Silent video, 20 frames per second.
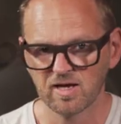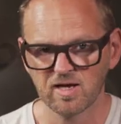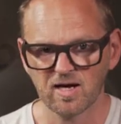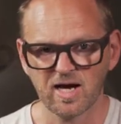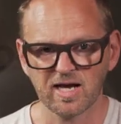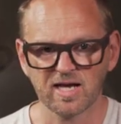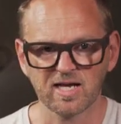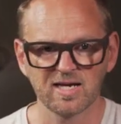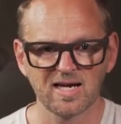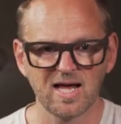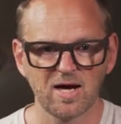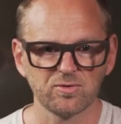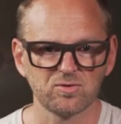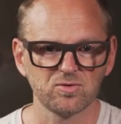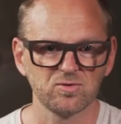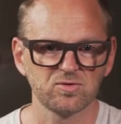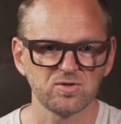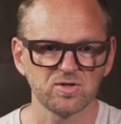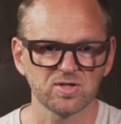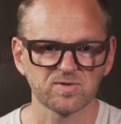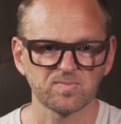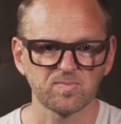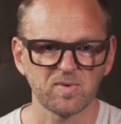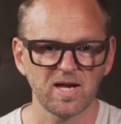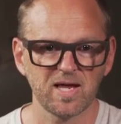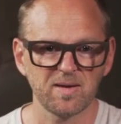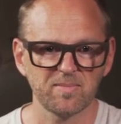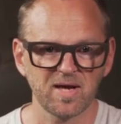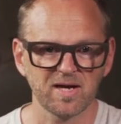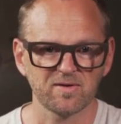I can now do just
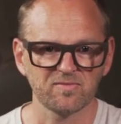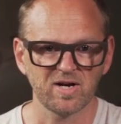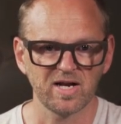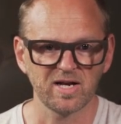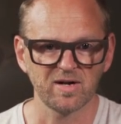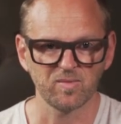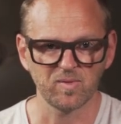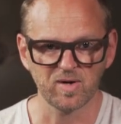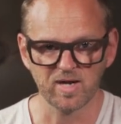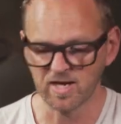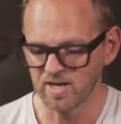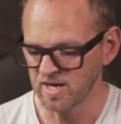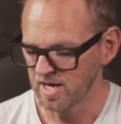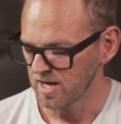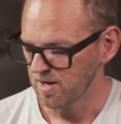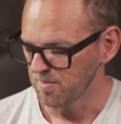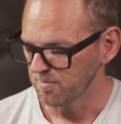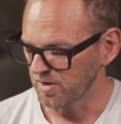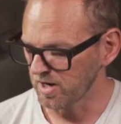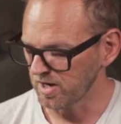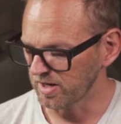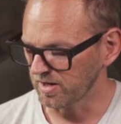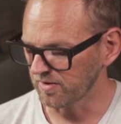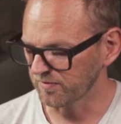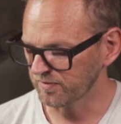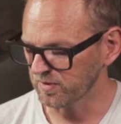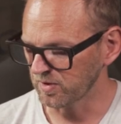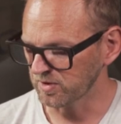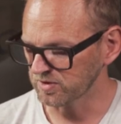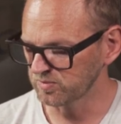playback right away. But
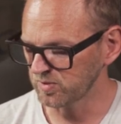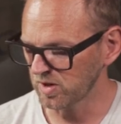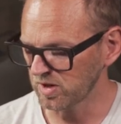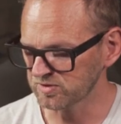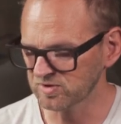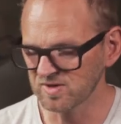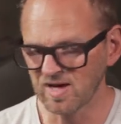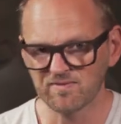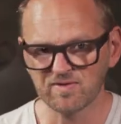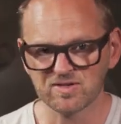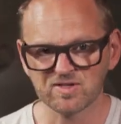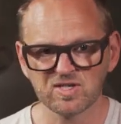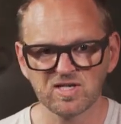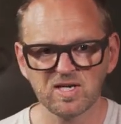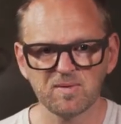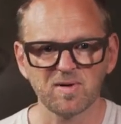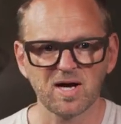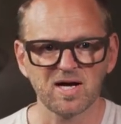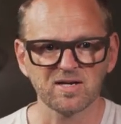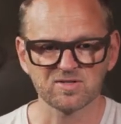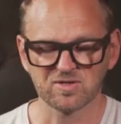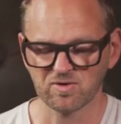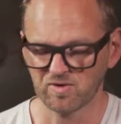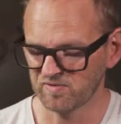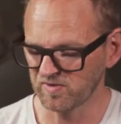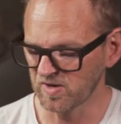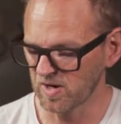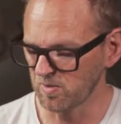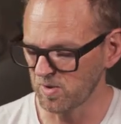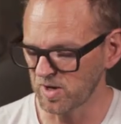of course, we also have a T-bar. So
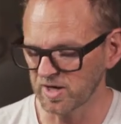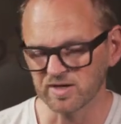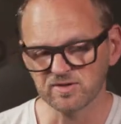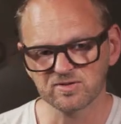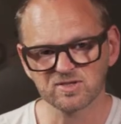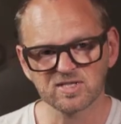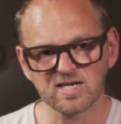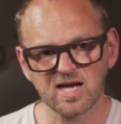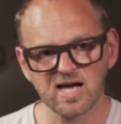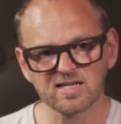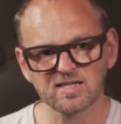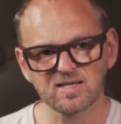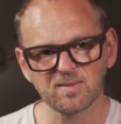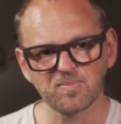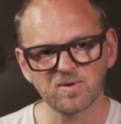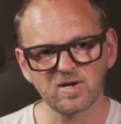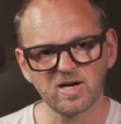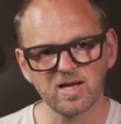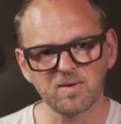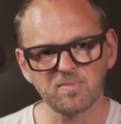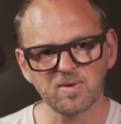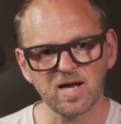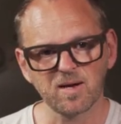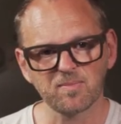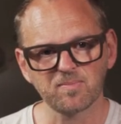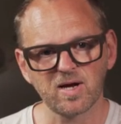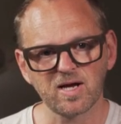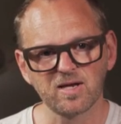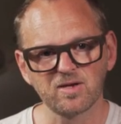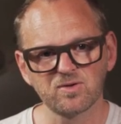if I want to start the
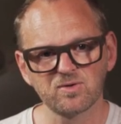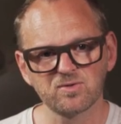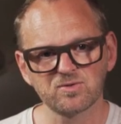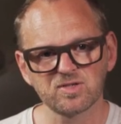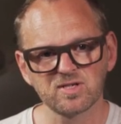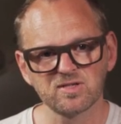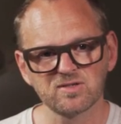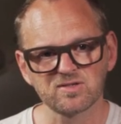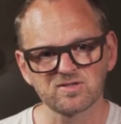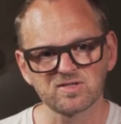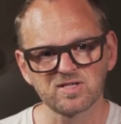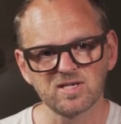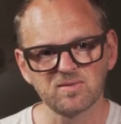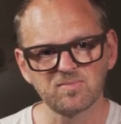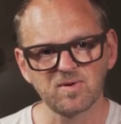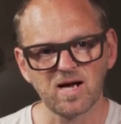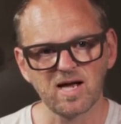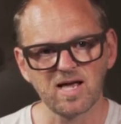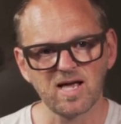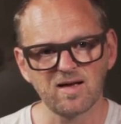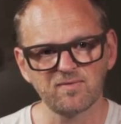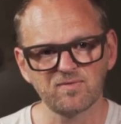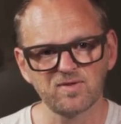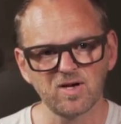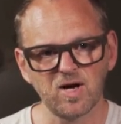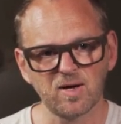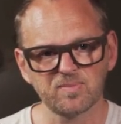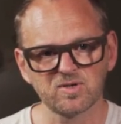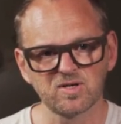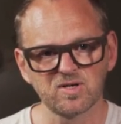playback by using the T-bar, I have
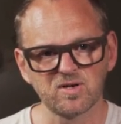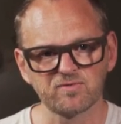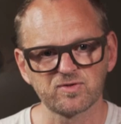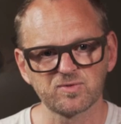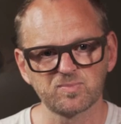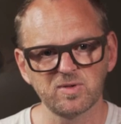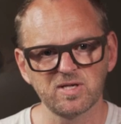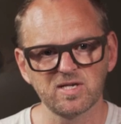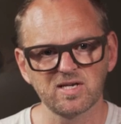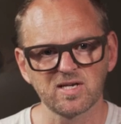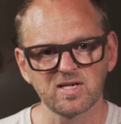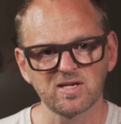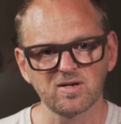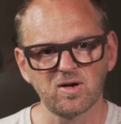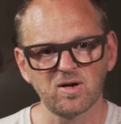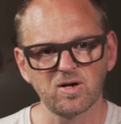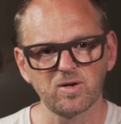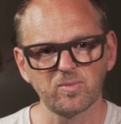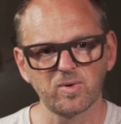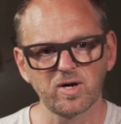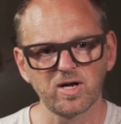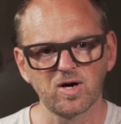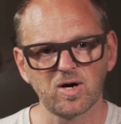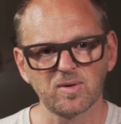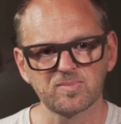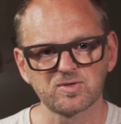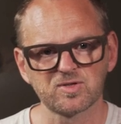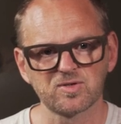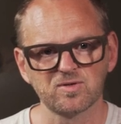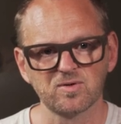the option of speeding it all the way
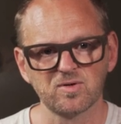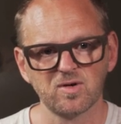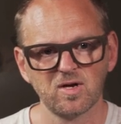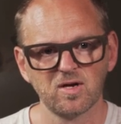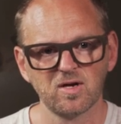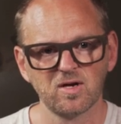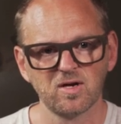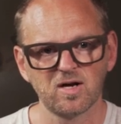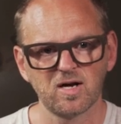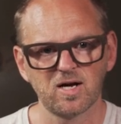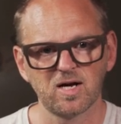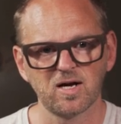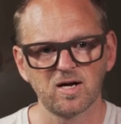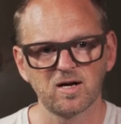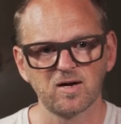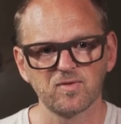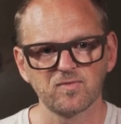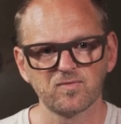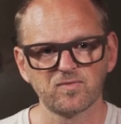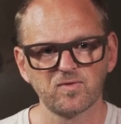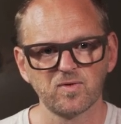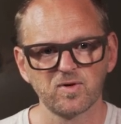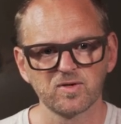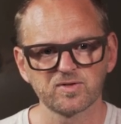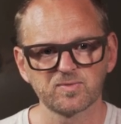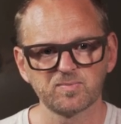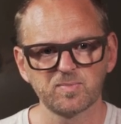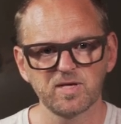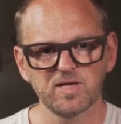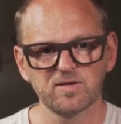up to uh, full
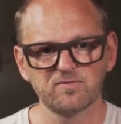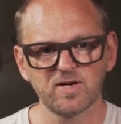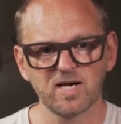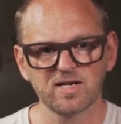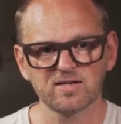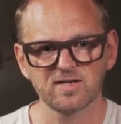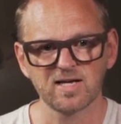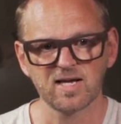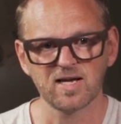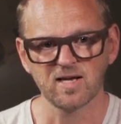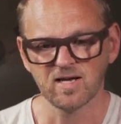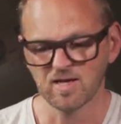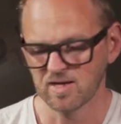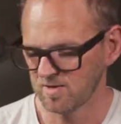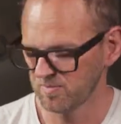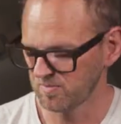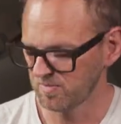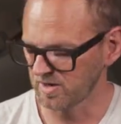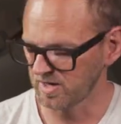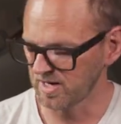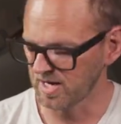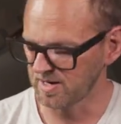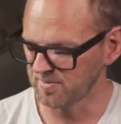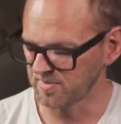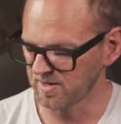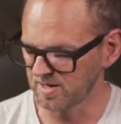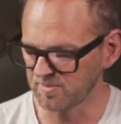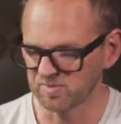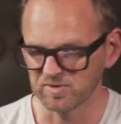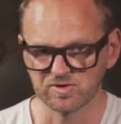speed right there. But
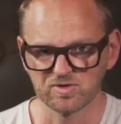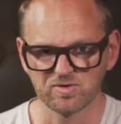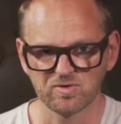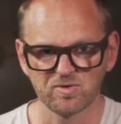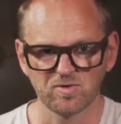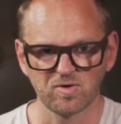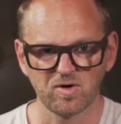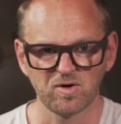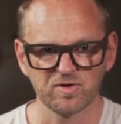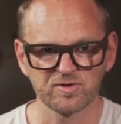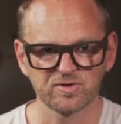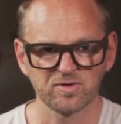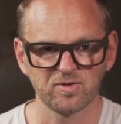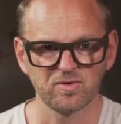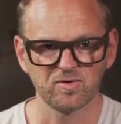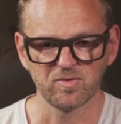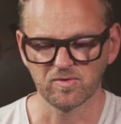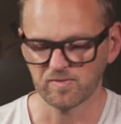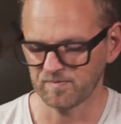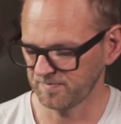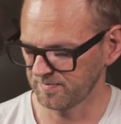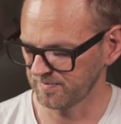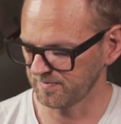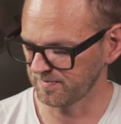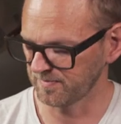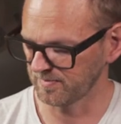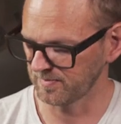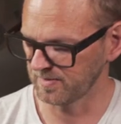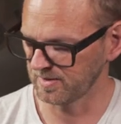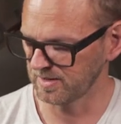I'm able to also,
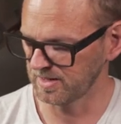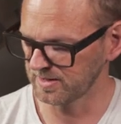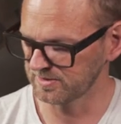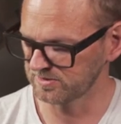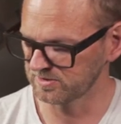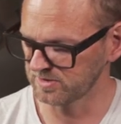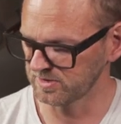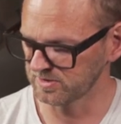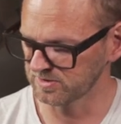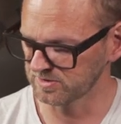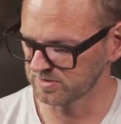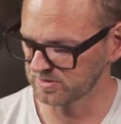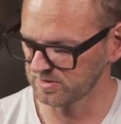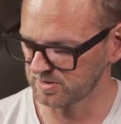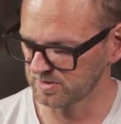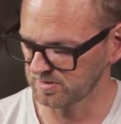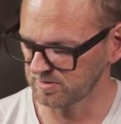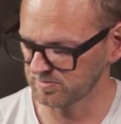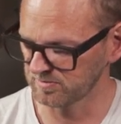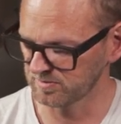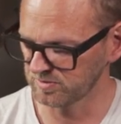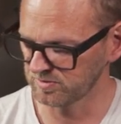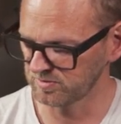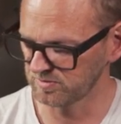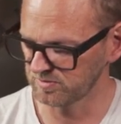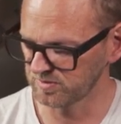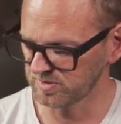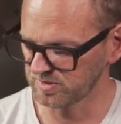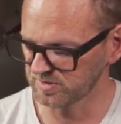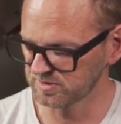mm, let's just um,
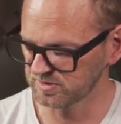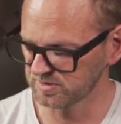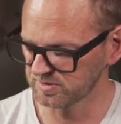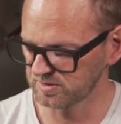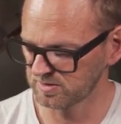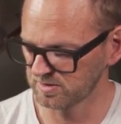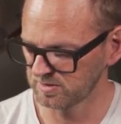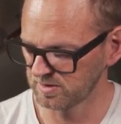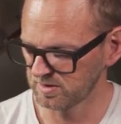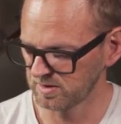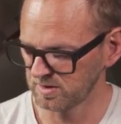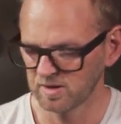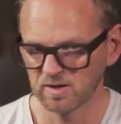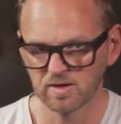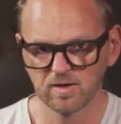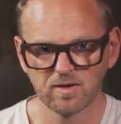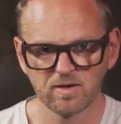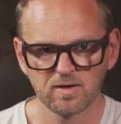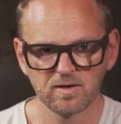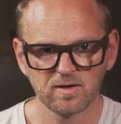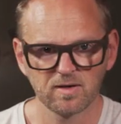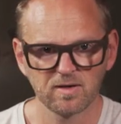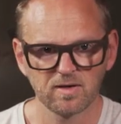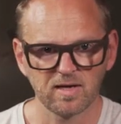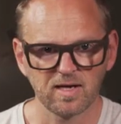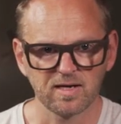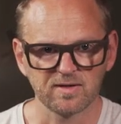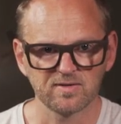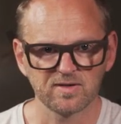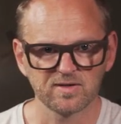do this
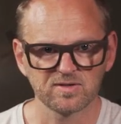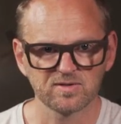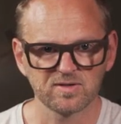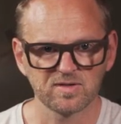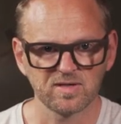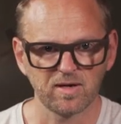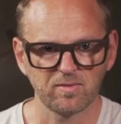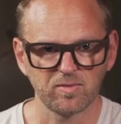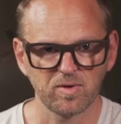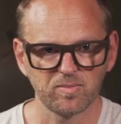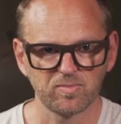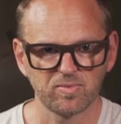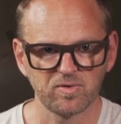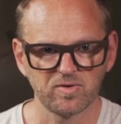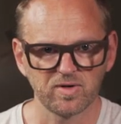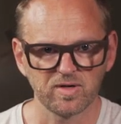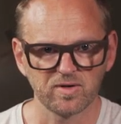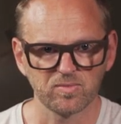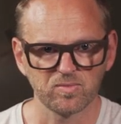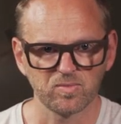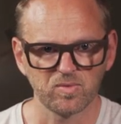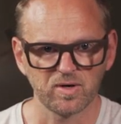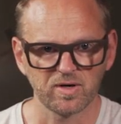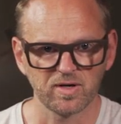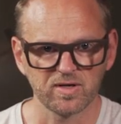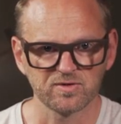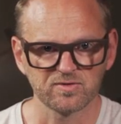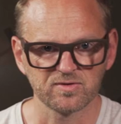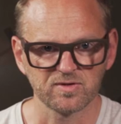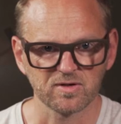like this, that we are pouring
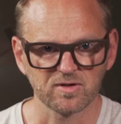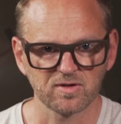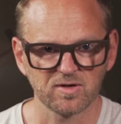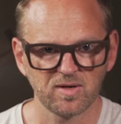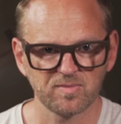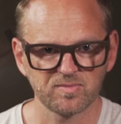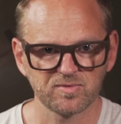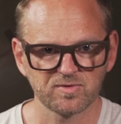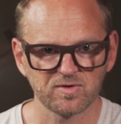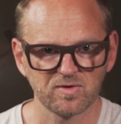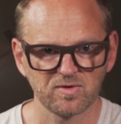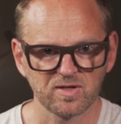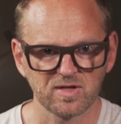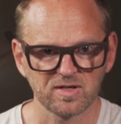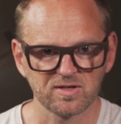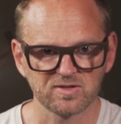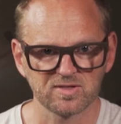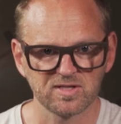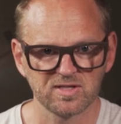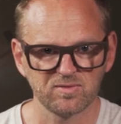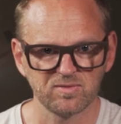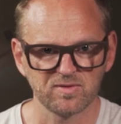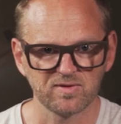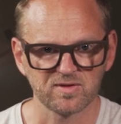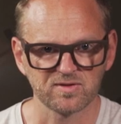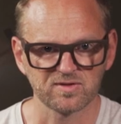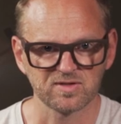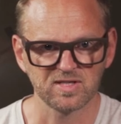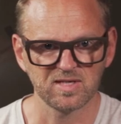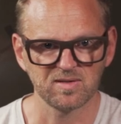water into the cup. So you can see with
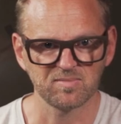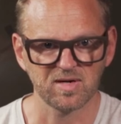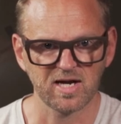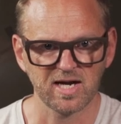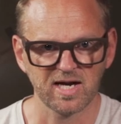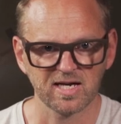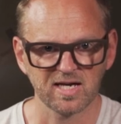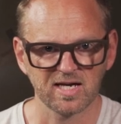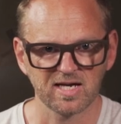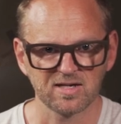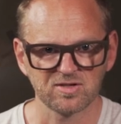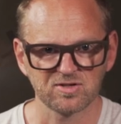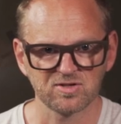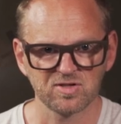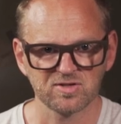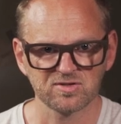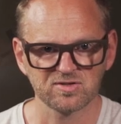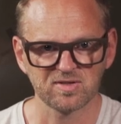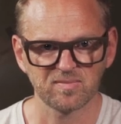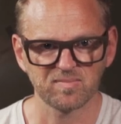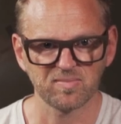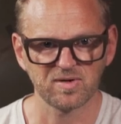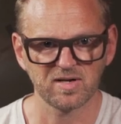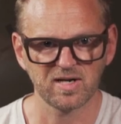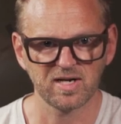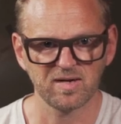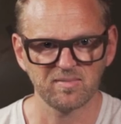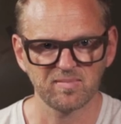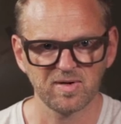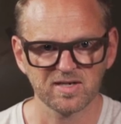the T-bar, I can adjust the
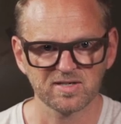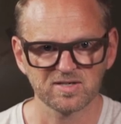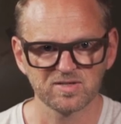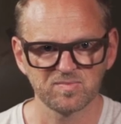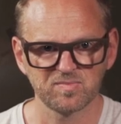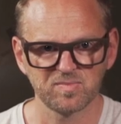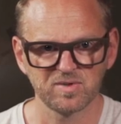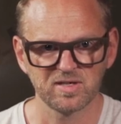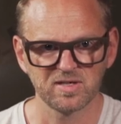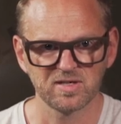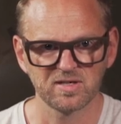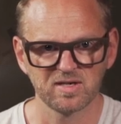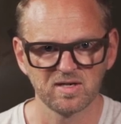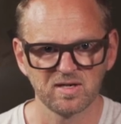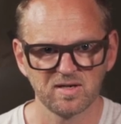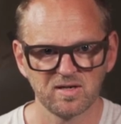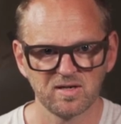playback speed.